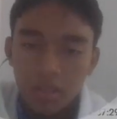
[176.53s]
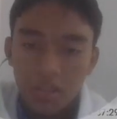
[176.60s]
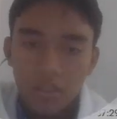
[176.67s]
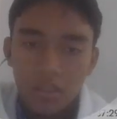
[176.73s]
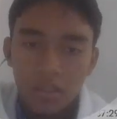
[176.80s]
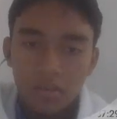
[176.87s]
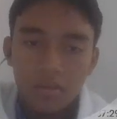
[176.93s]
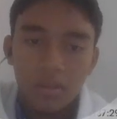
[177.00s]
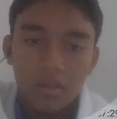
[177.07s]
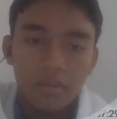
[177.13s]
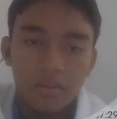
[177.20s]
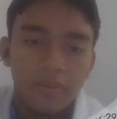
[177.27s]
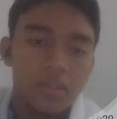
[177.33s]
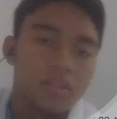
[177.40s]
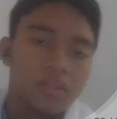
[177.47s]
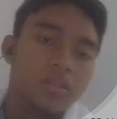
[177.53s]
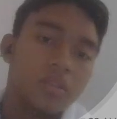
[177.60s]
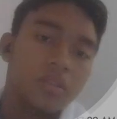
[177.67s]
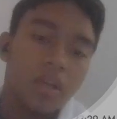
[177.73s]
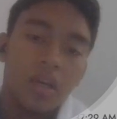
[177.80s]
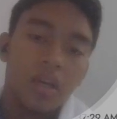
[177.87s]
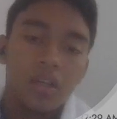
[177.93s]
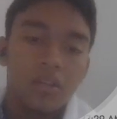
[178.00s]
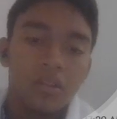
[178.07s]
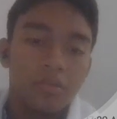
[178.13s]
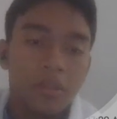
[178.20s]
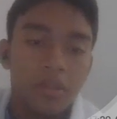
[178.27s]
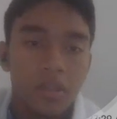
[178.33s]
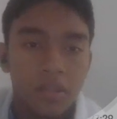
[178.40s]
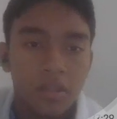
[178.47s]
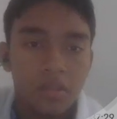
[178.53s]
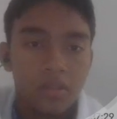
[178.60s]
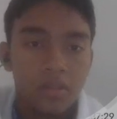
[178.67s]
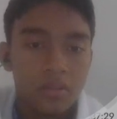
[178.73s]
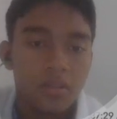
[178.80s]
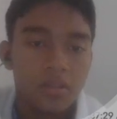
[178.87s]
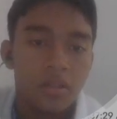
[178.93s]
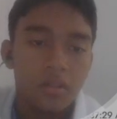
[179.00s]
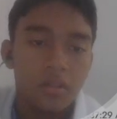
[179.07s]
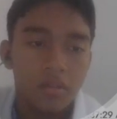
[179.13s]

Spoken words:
Then click finish, and it will start